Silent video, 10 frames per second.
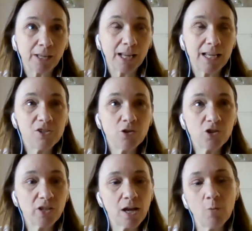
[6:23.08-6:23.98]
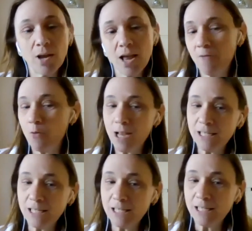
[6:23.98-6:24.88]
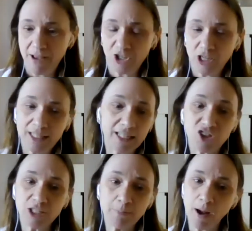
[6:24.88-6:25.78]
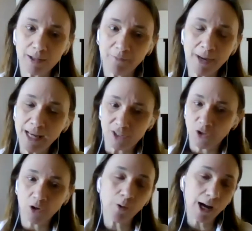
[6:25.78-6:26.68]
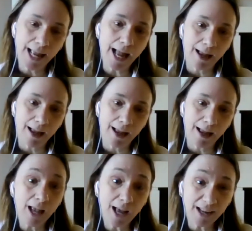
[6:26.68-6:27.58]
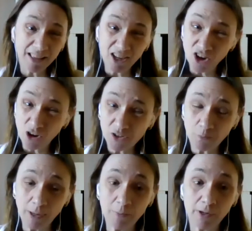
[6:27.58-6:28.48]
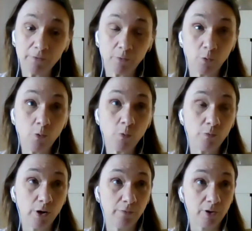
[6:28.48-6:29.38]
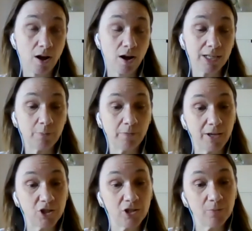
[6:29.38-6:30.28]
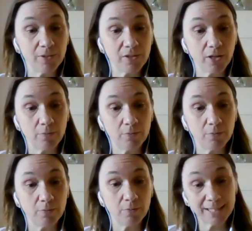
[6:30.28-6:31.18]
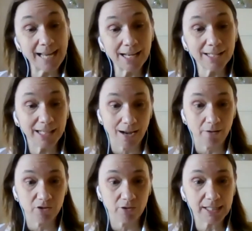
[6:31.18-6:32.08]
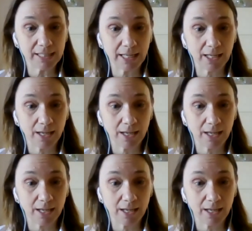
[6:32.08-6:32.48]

is not to think, oh, well, I've always been a perfectionist, it's just part of me, it's who I am. And I think lots of people have regarded perfectionism as a sort of personality characteristic.